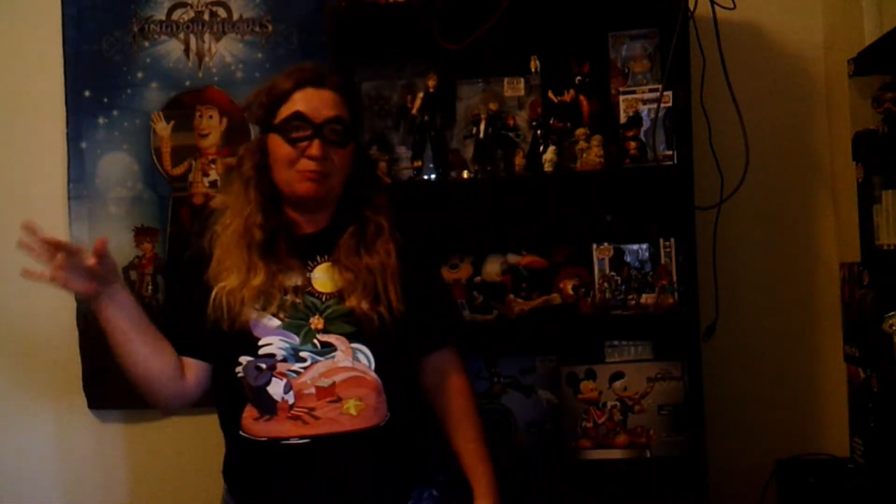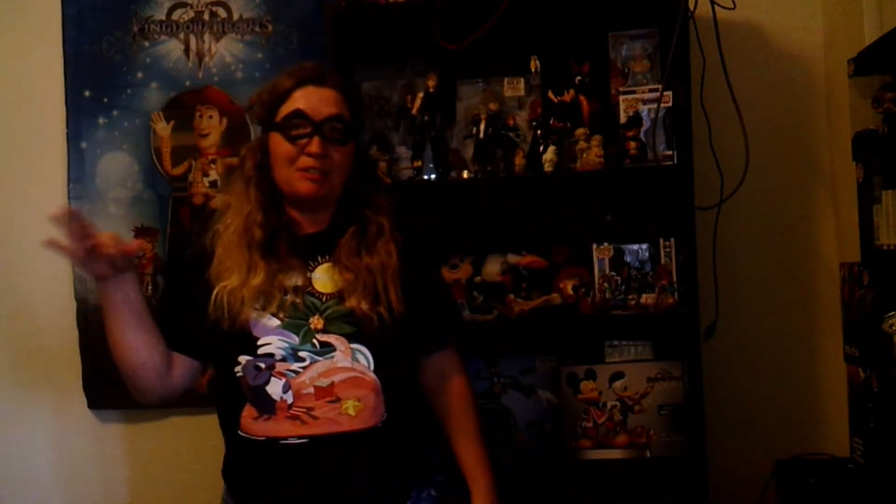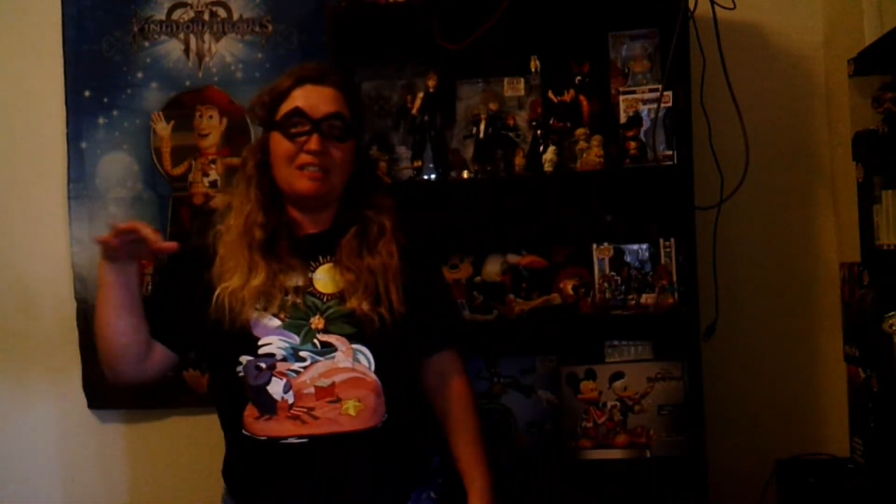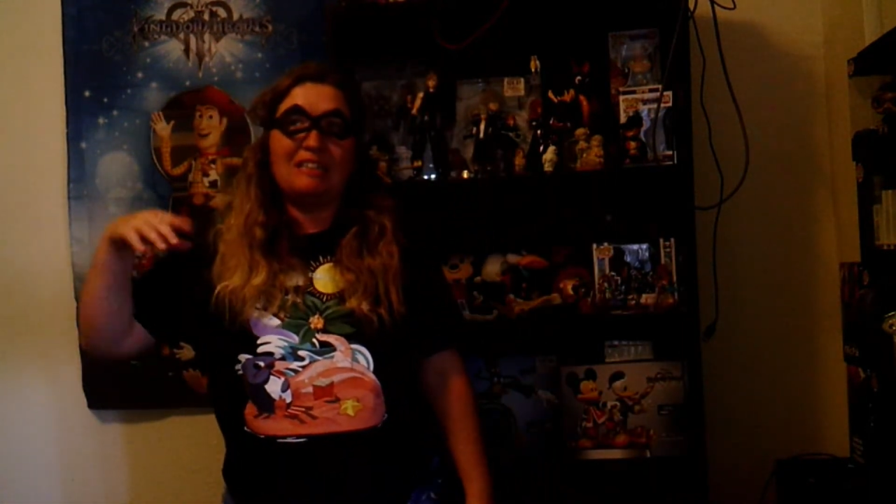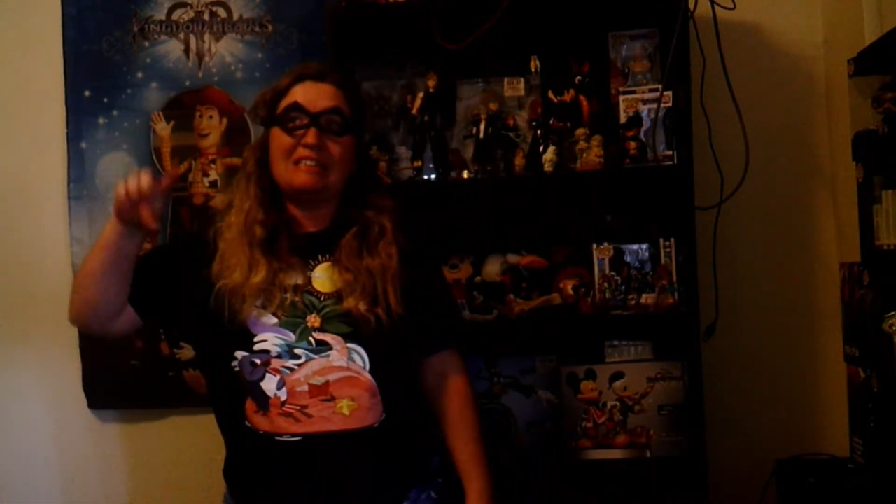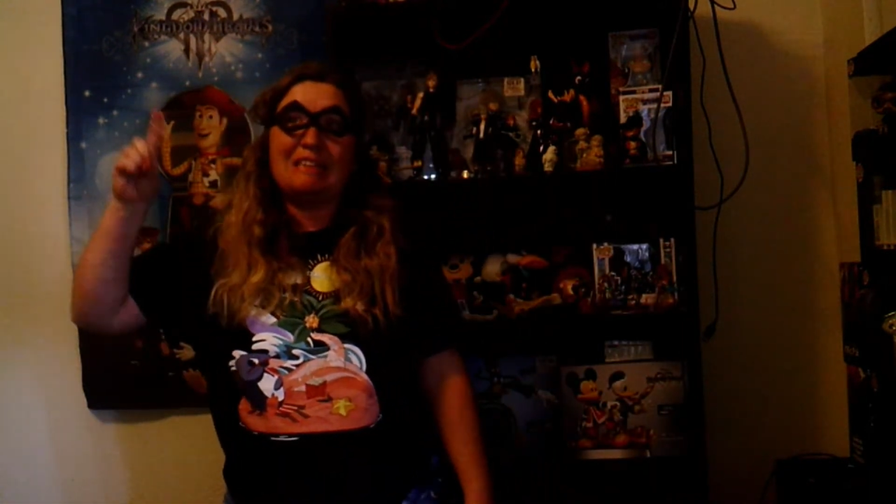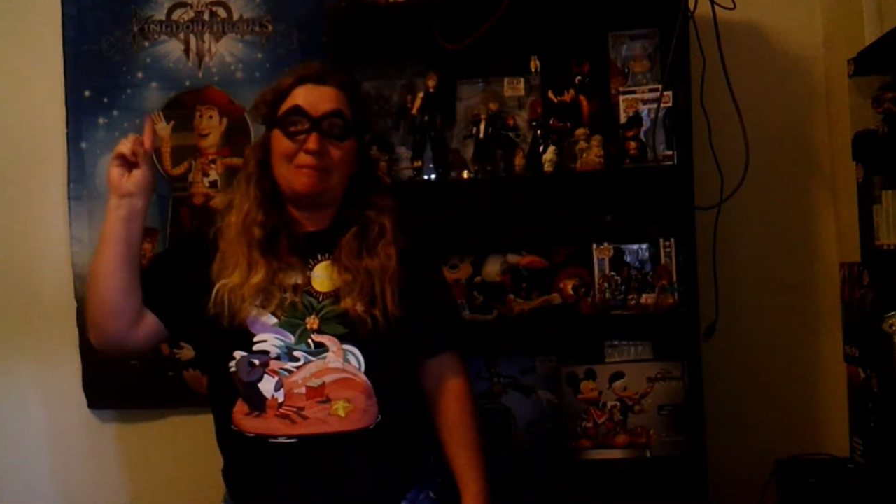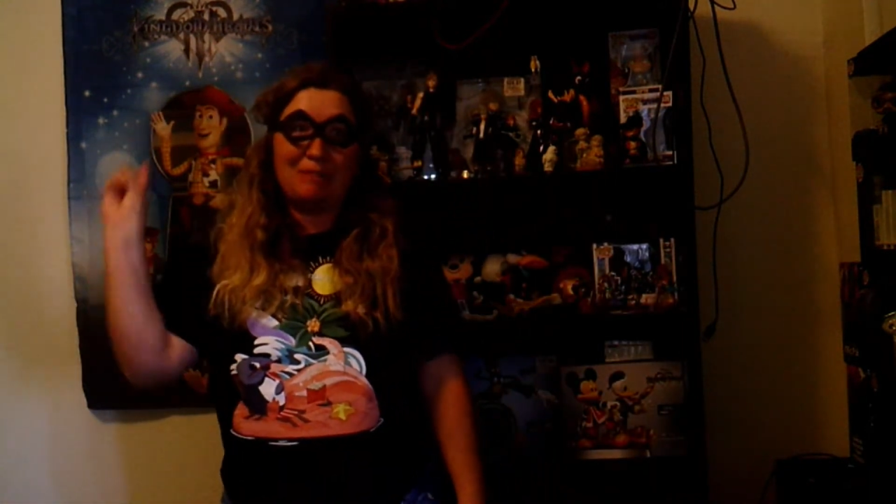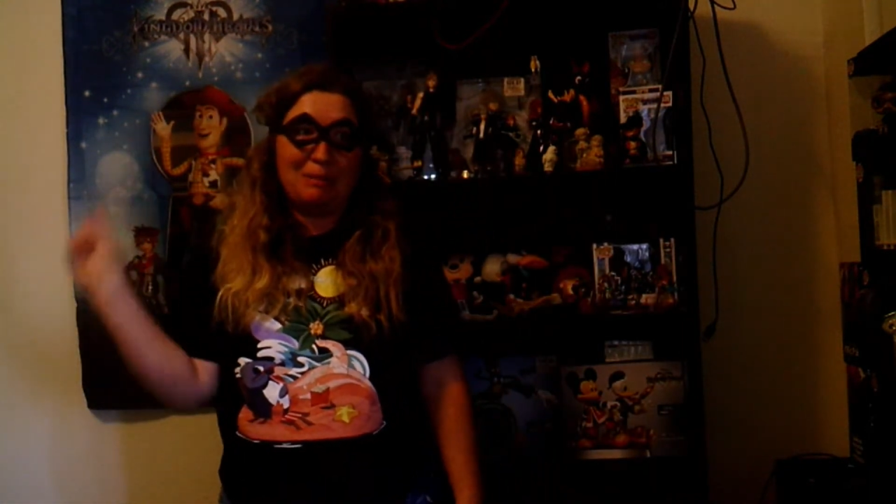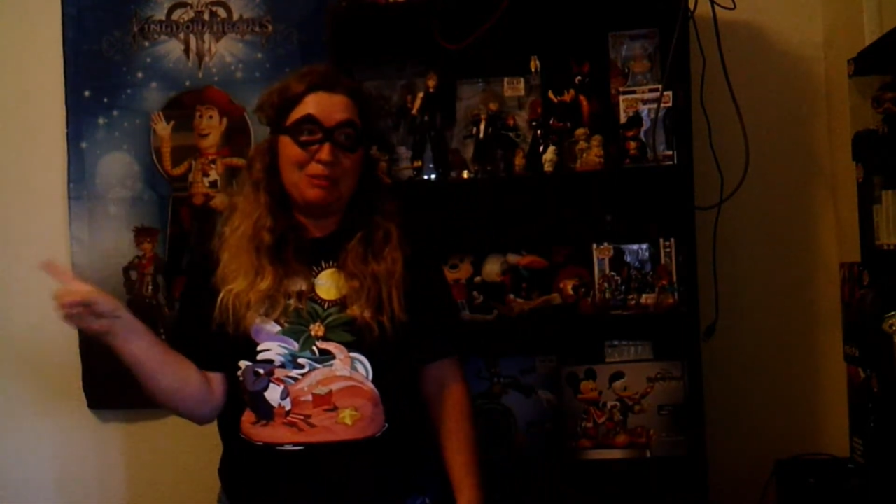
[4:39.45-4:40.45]
I think that
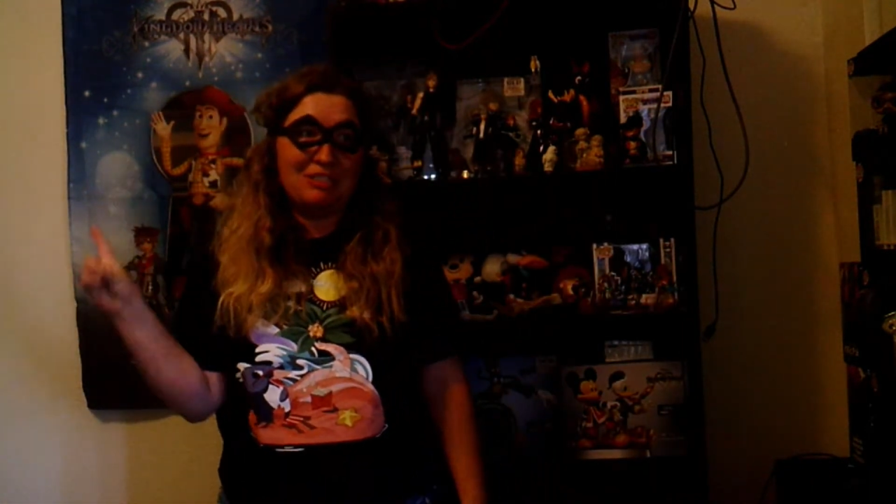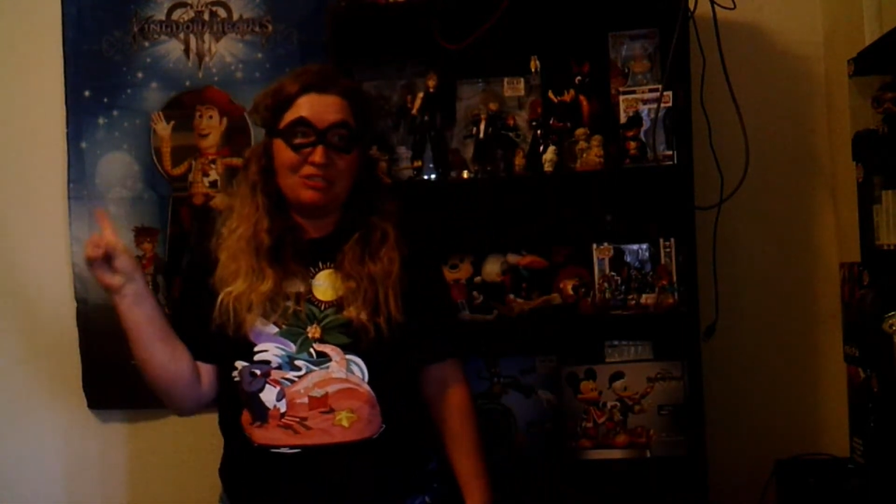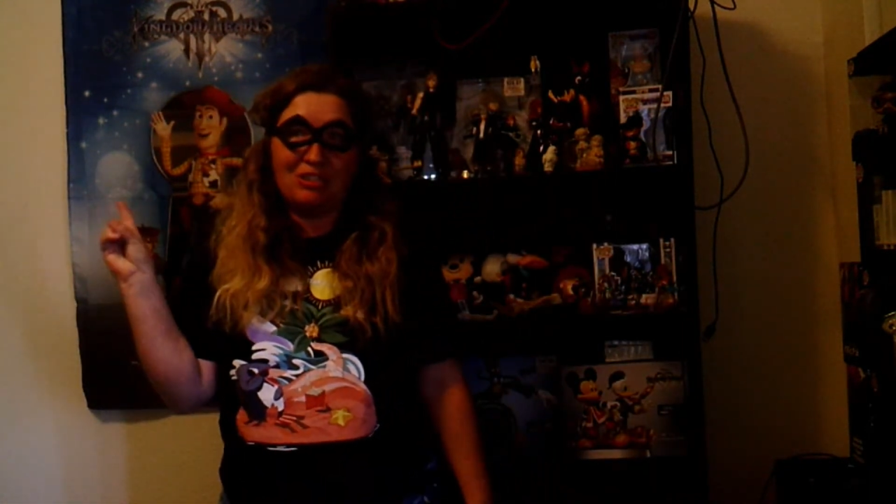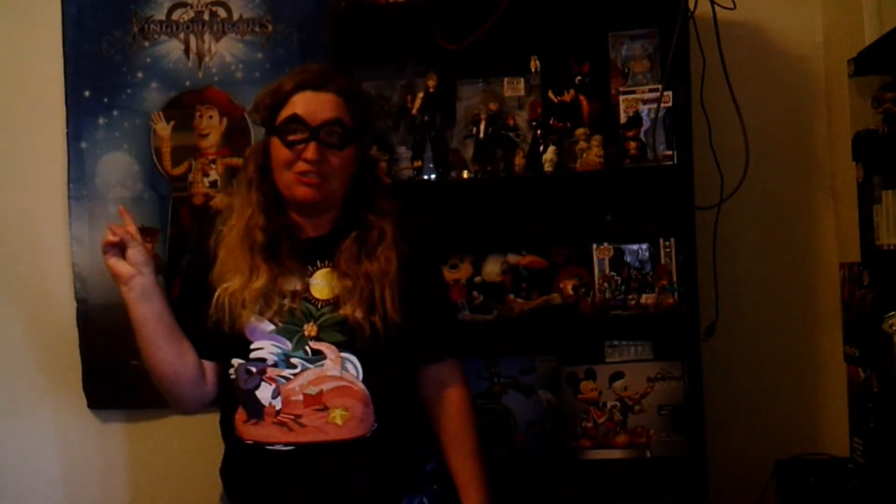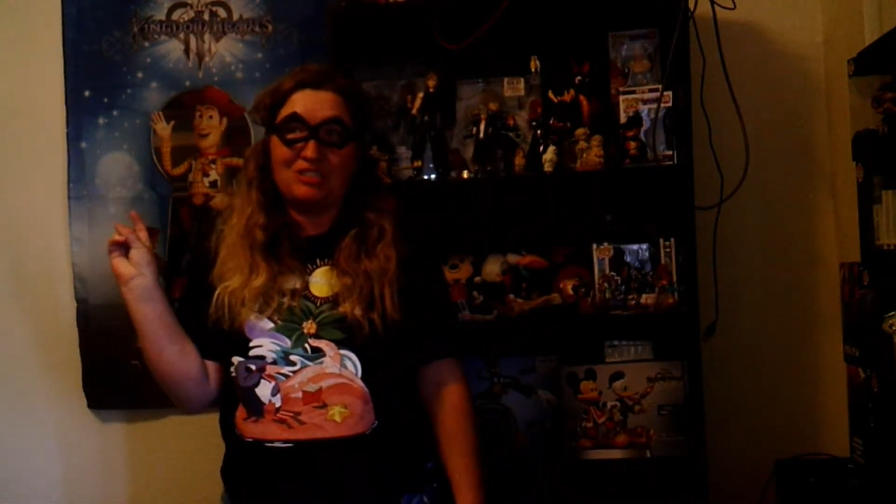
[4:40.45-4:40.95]
might be his daughter's